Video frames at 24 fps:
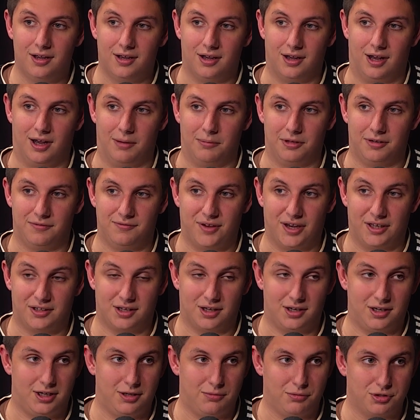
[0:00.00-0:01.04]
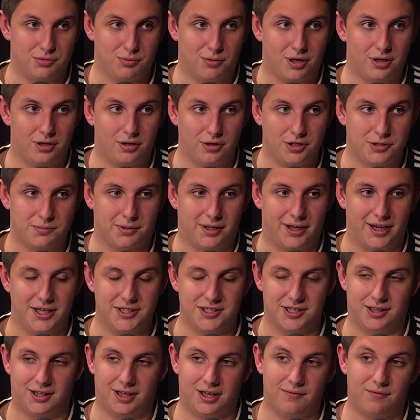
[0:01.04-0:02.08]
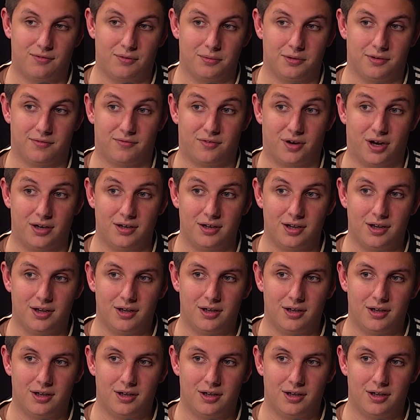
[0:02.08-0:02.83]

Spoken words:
and the fact that he was one of those players that led from the front